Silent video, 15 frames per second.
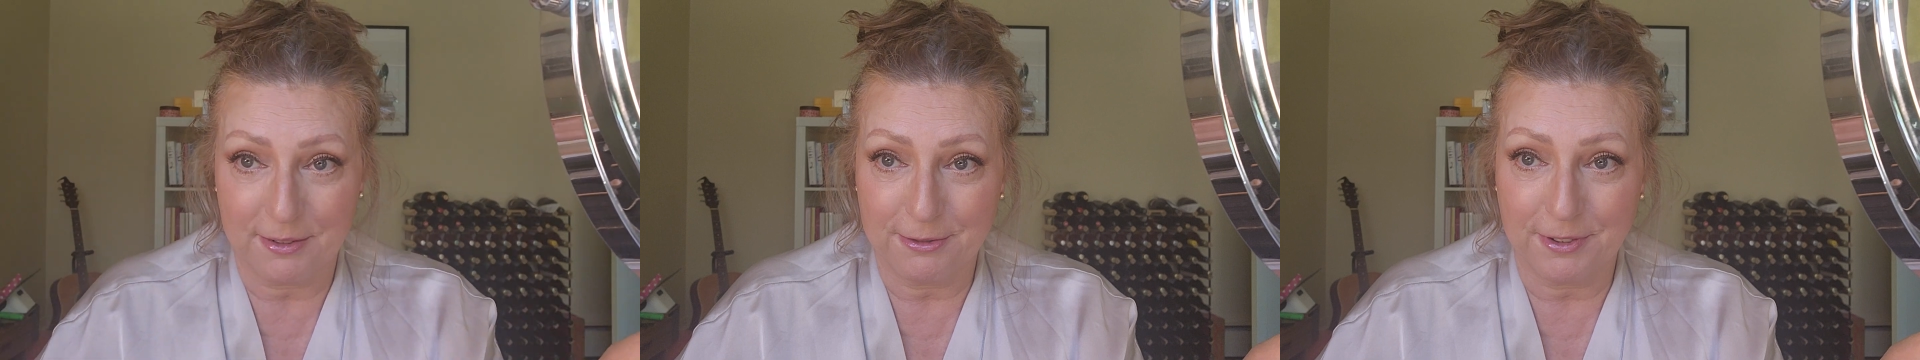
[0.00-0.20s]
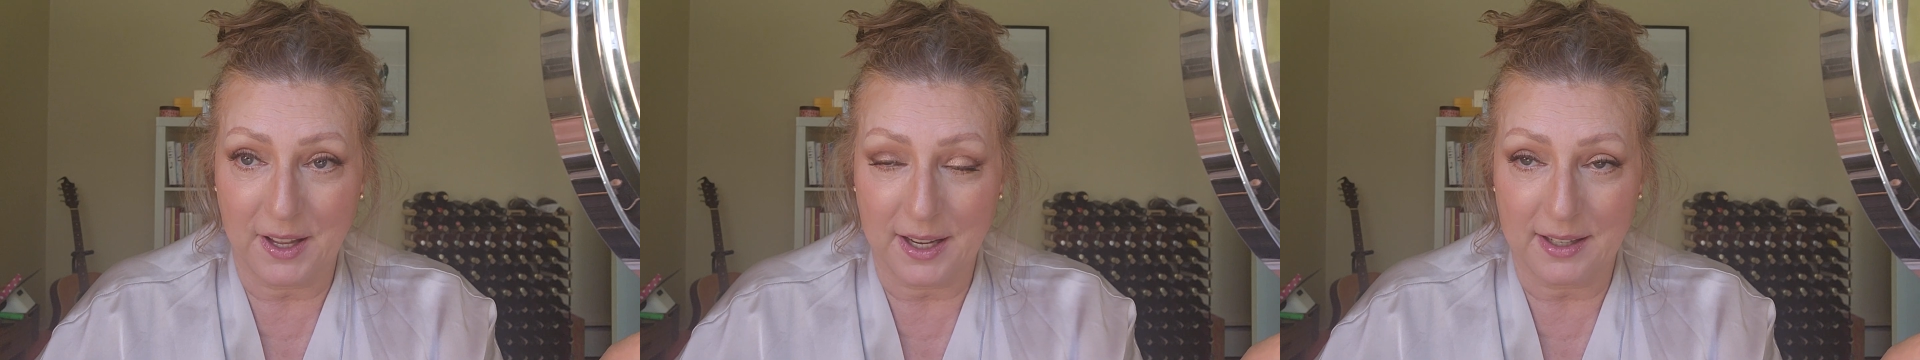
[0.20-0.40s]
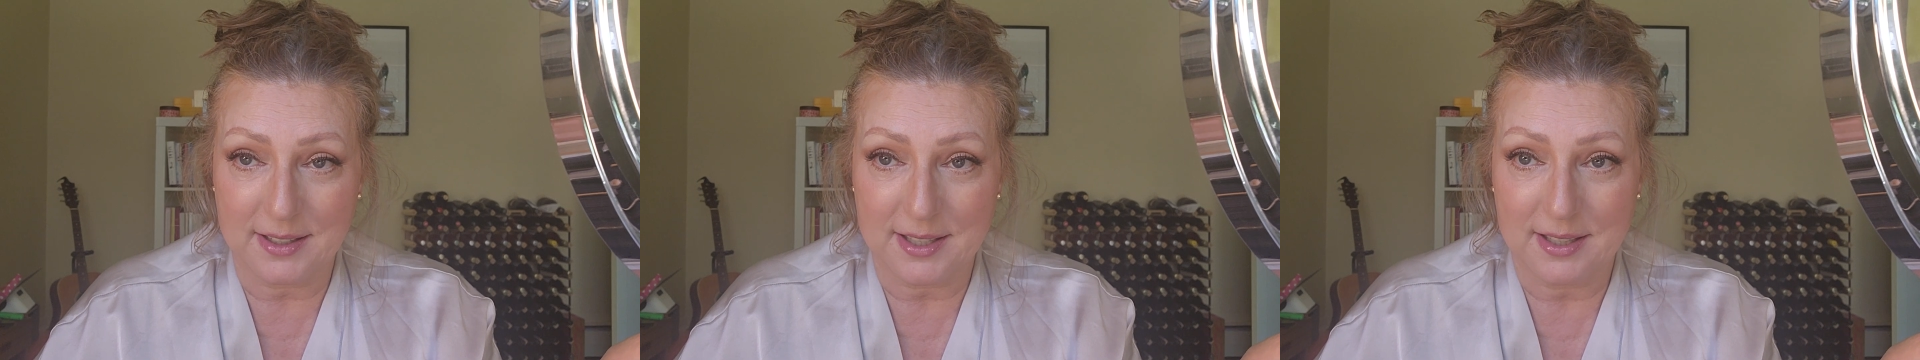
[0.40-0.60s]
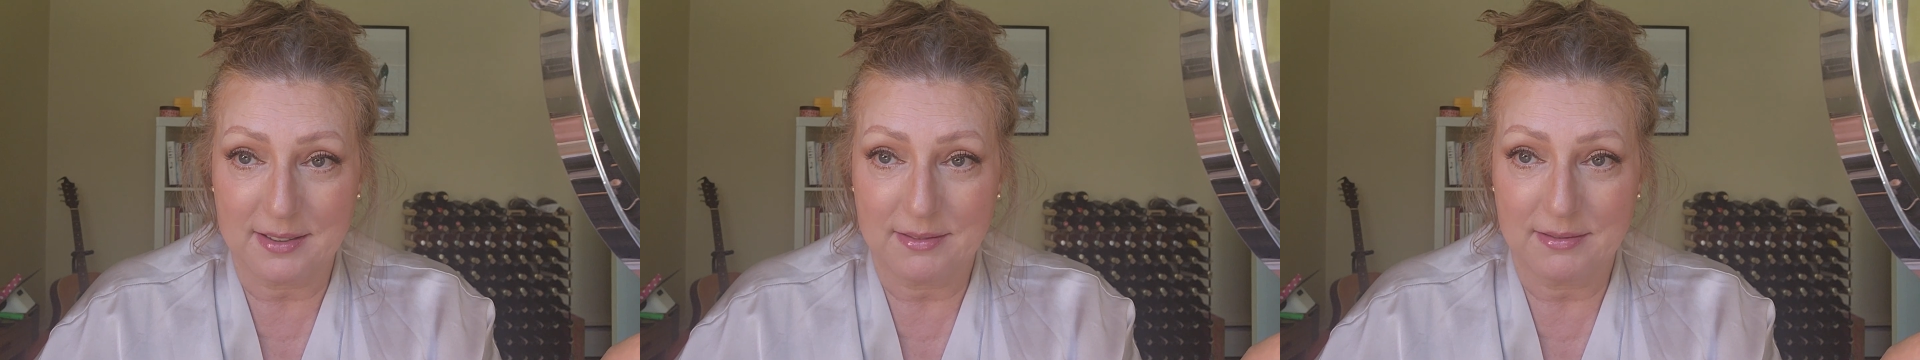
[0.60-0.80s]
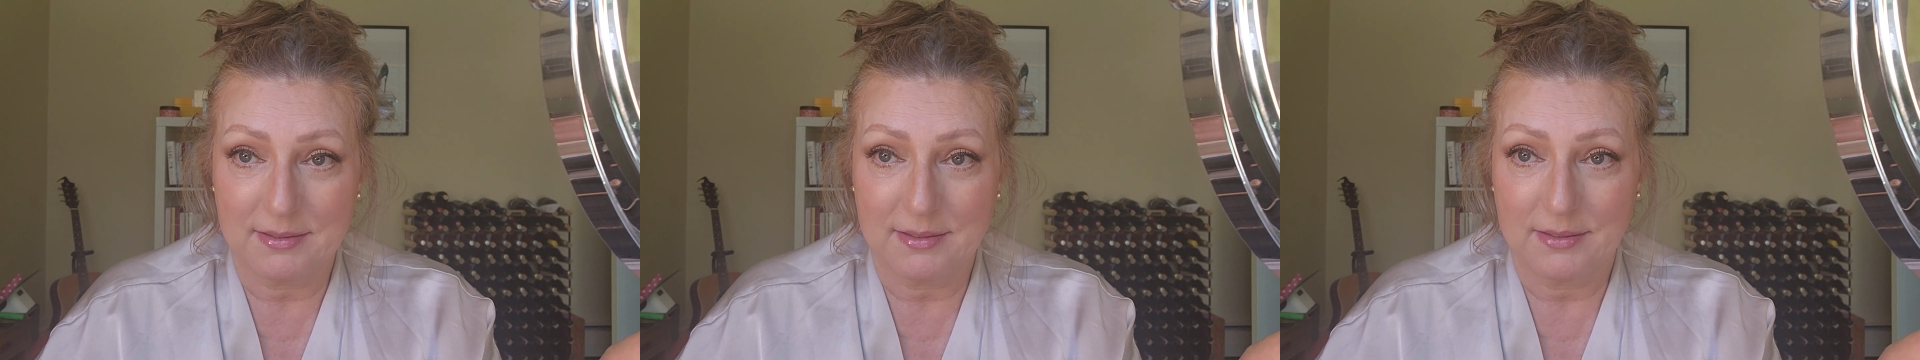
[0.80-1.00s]
effect
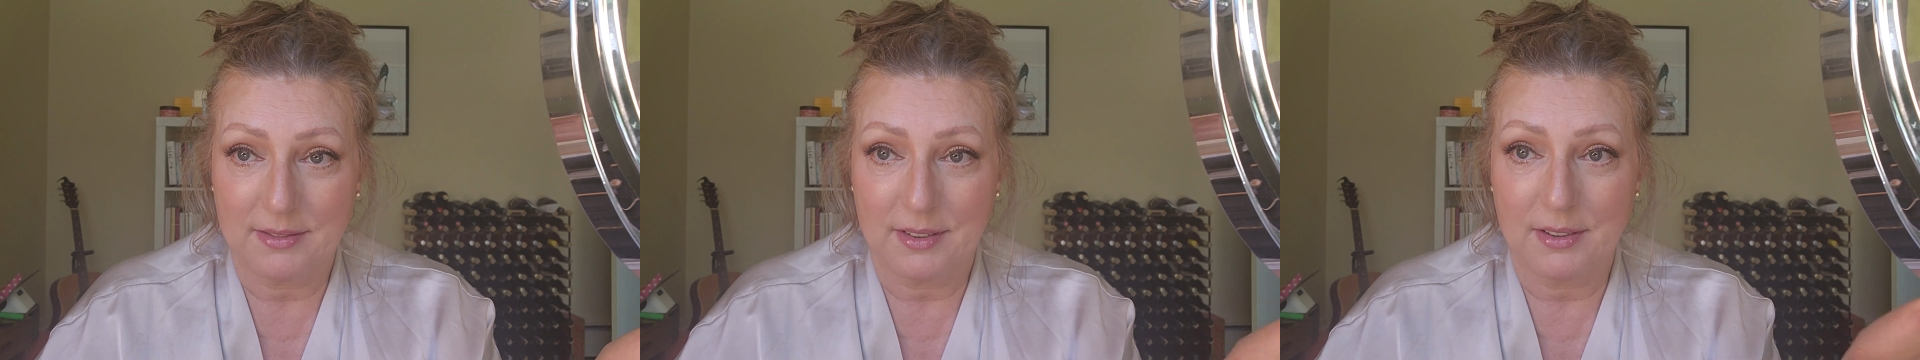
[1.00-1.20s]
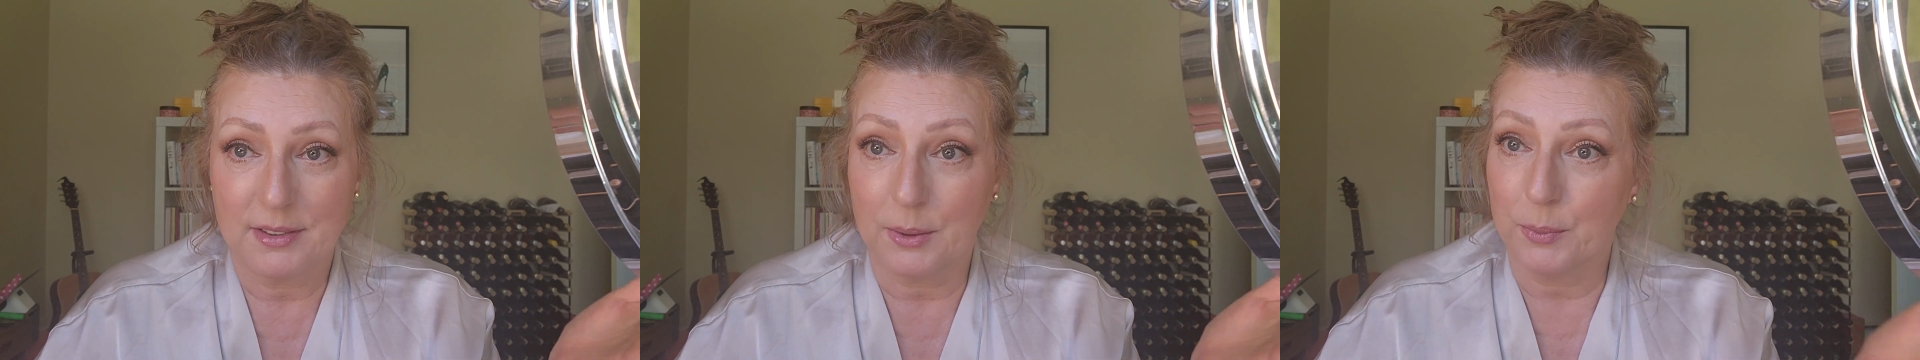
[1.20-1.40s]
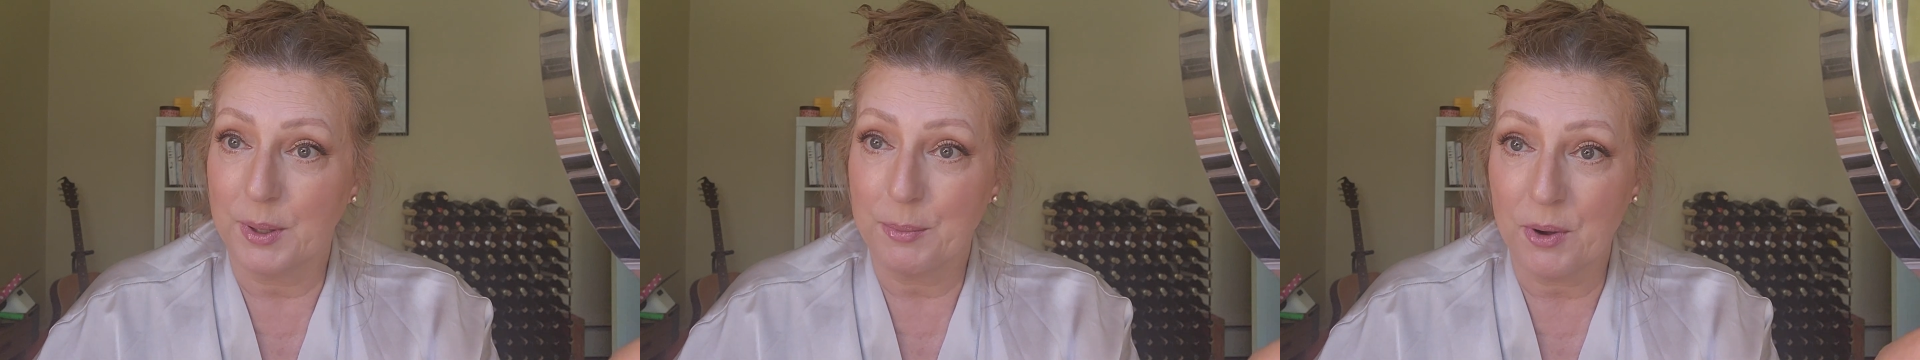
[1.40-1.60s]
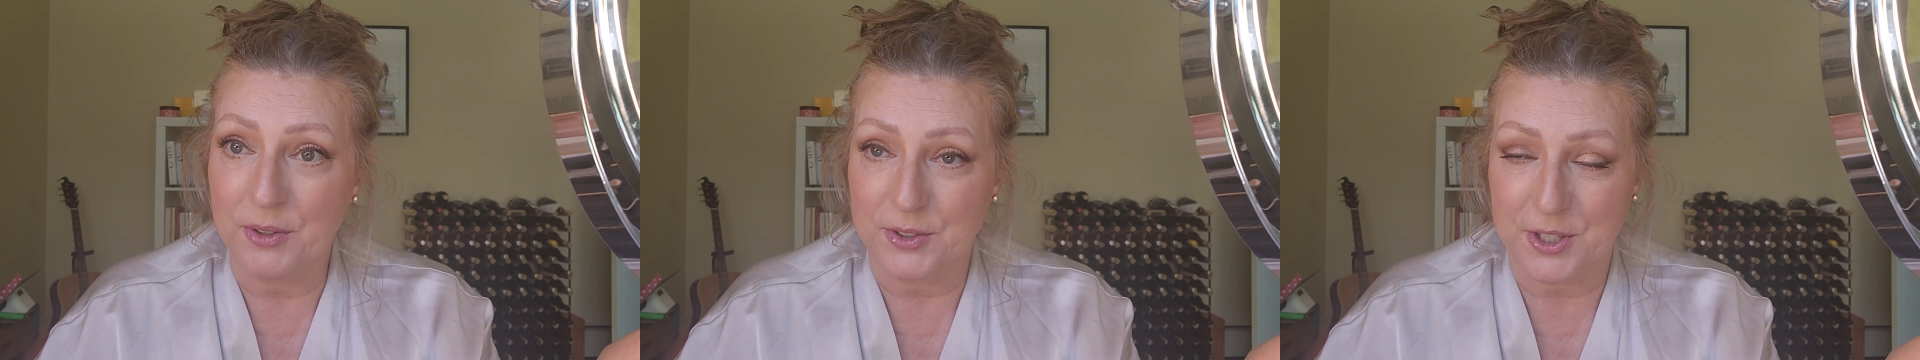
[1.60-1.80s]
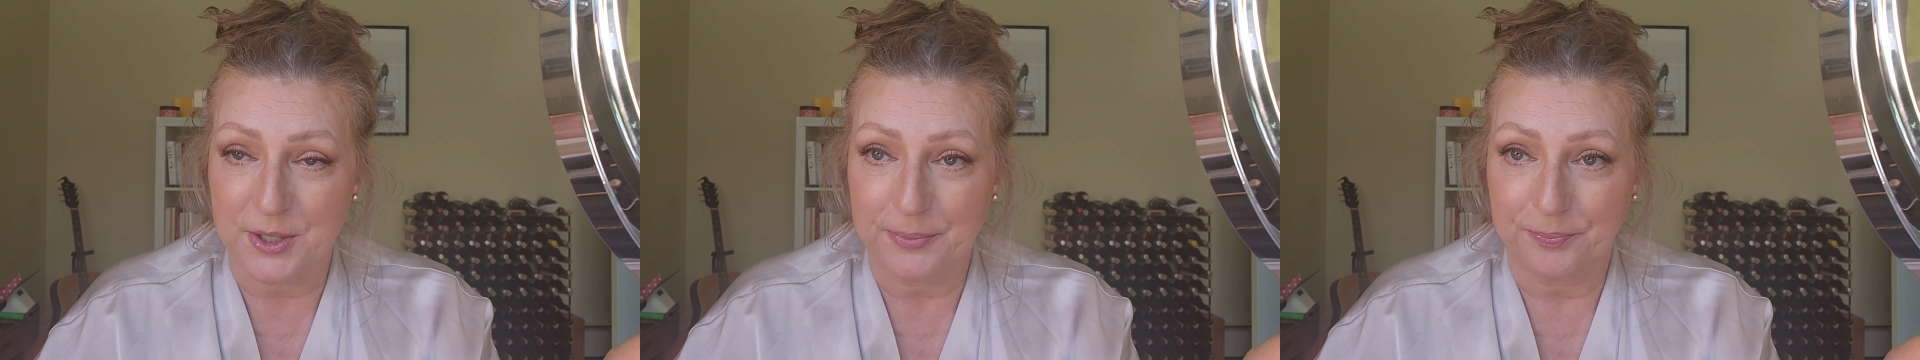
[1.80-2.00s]
that we
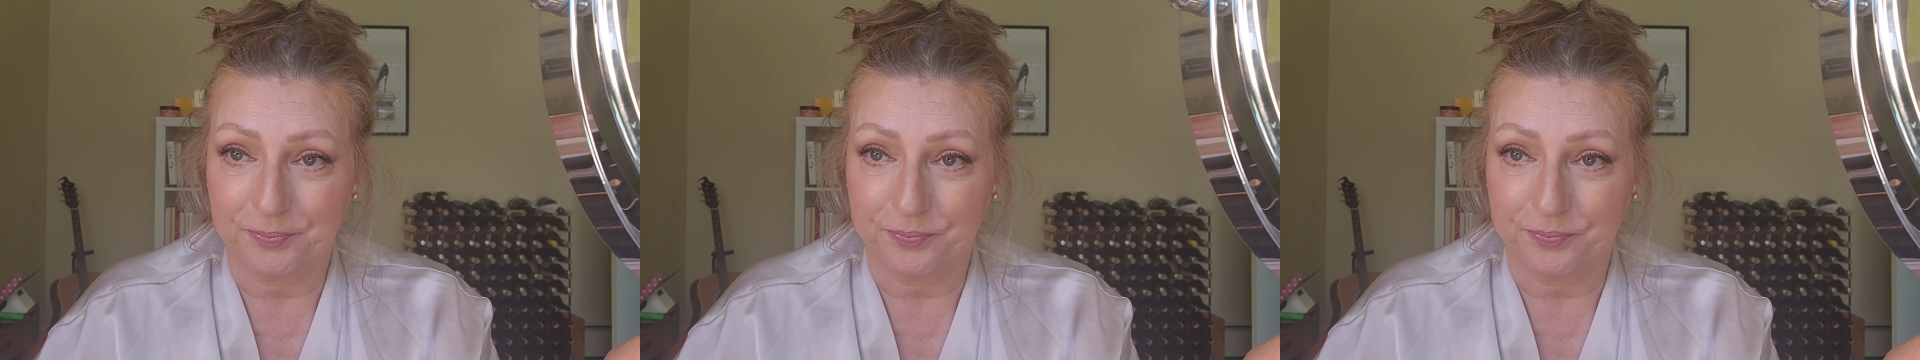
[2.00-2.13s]
want.